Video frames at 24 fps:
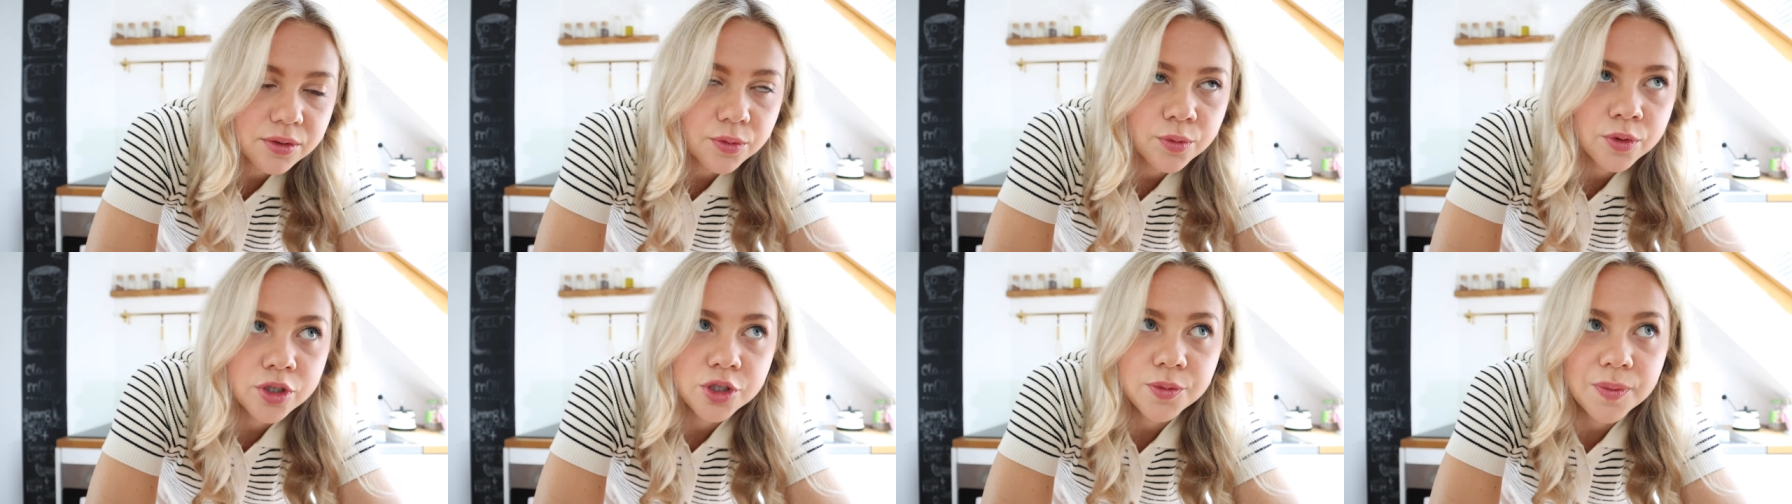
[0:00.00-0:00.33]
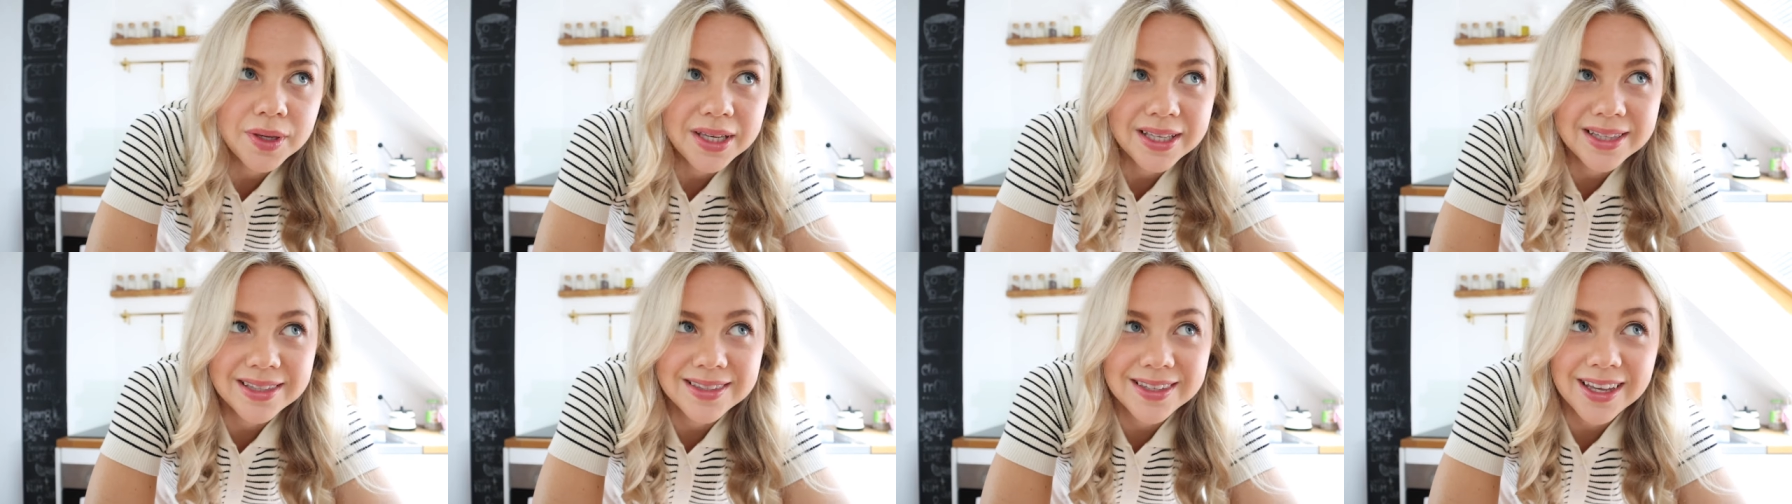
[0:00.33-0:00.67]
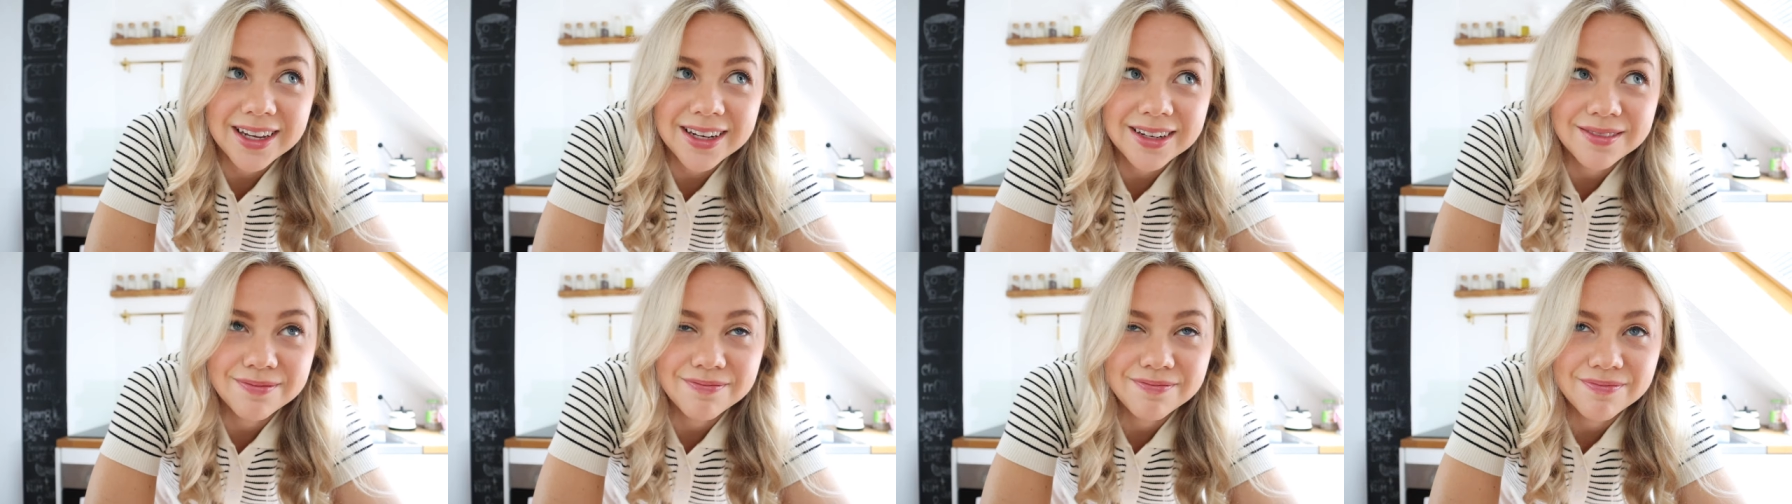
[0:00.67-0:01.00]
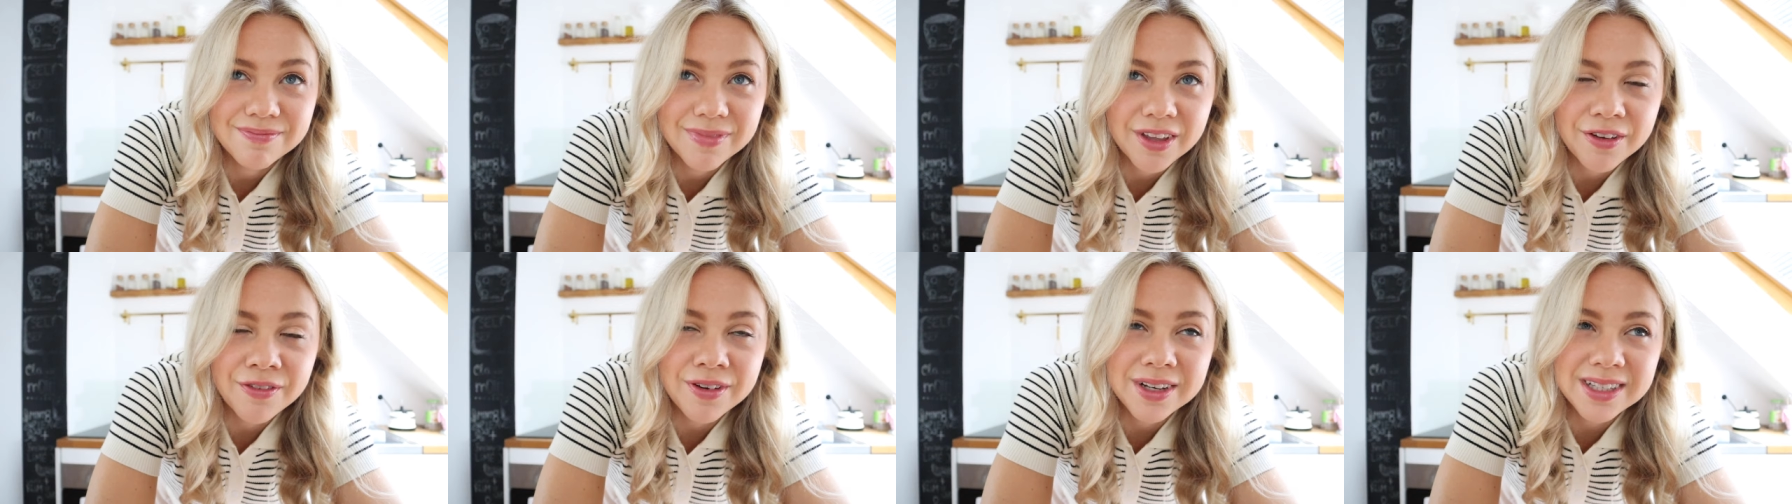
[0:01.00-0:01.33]
which means that
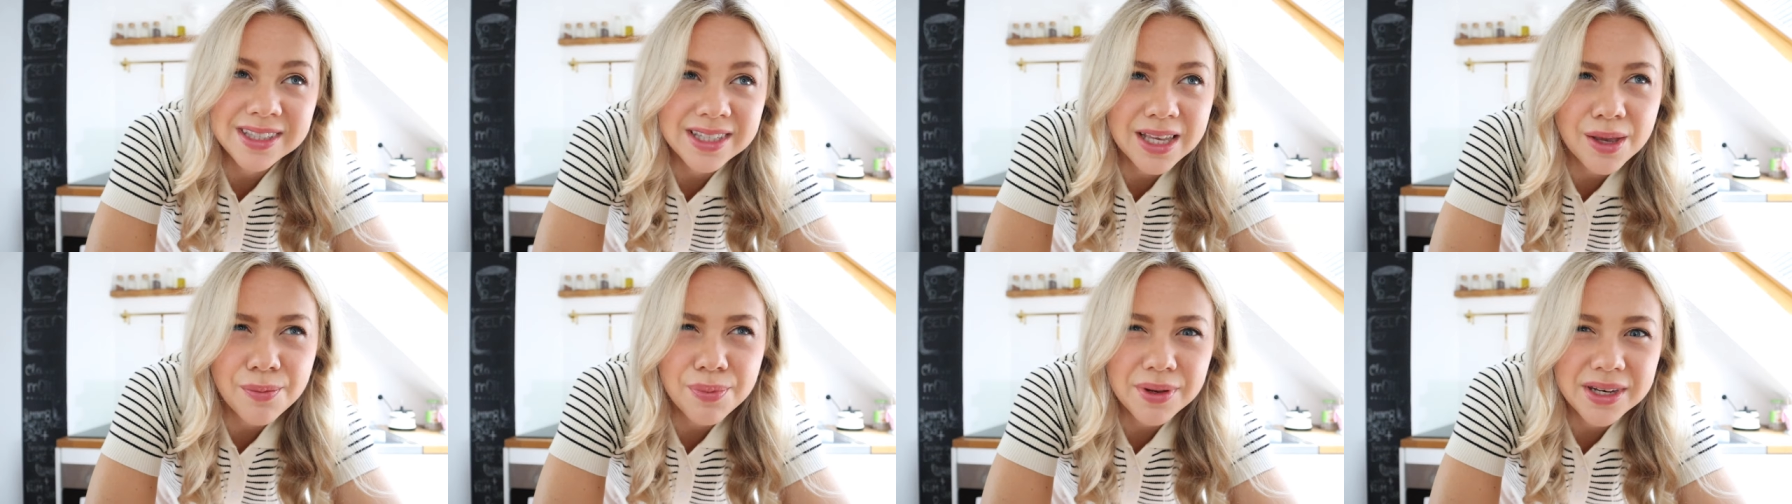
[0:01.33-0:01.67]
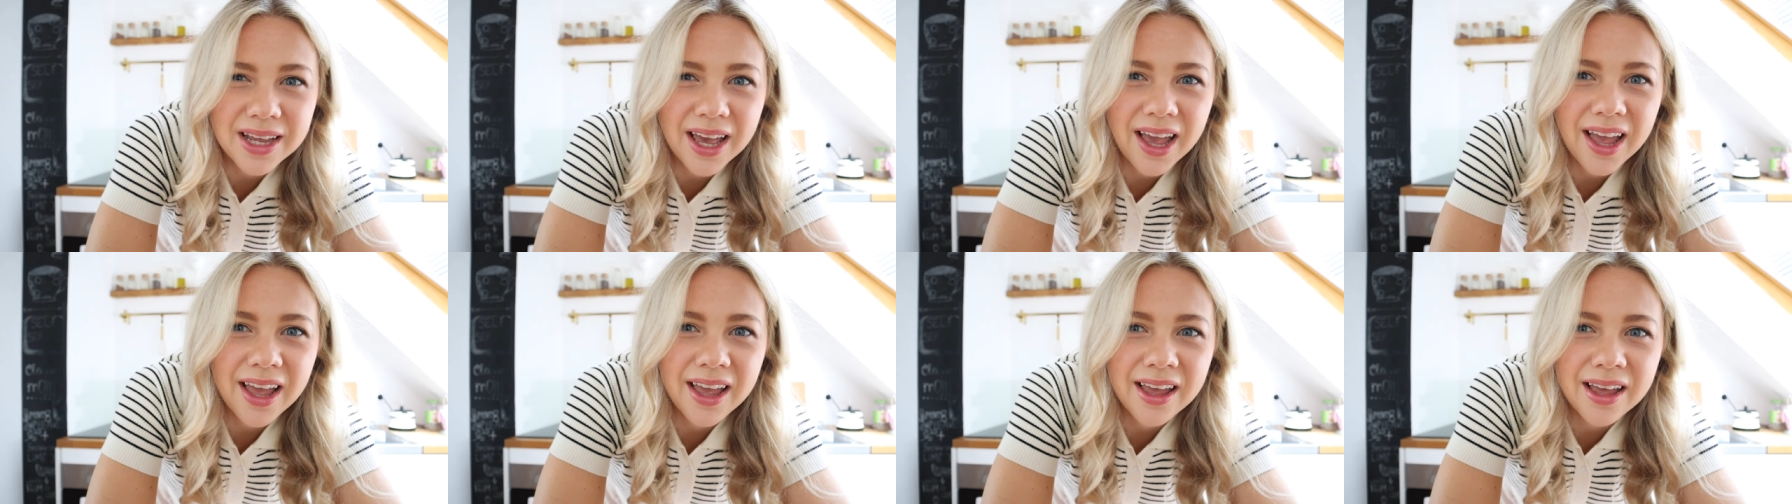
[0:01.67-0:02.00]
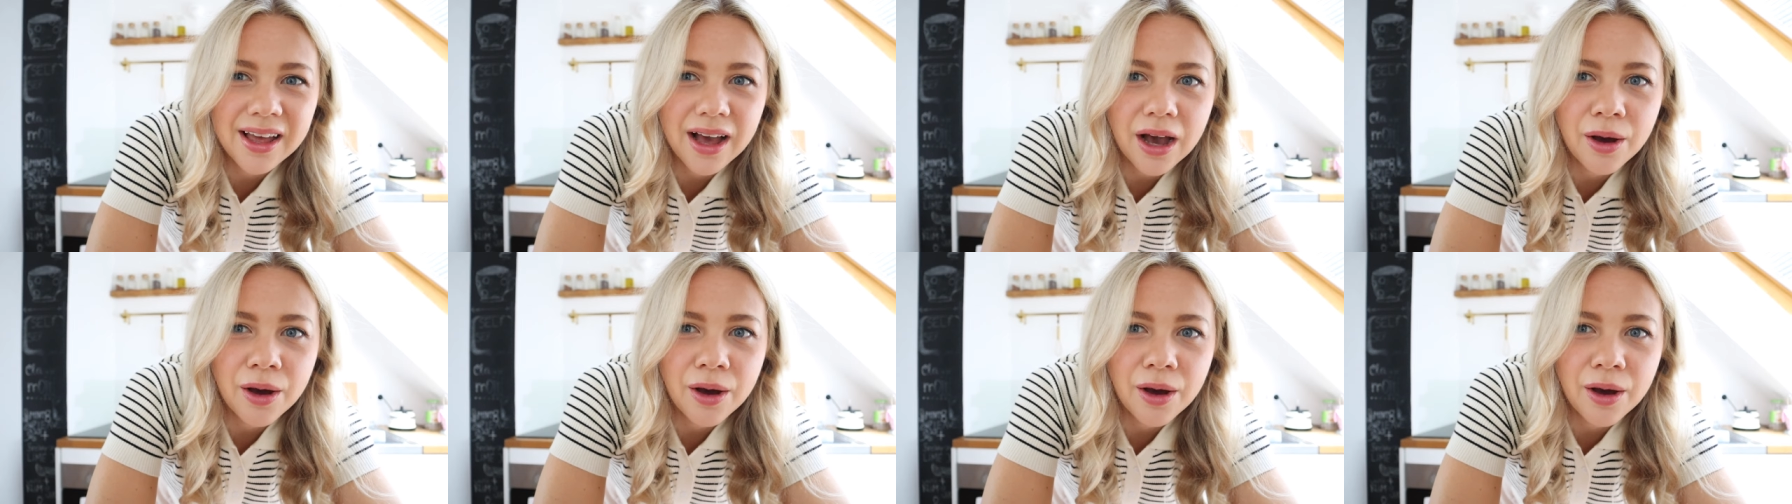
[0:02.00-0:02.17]
if I skip a day,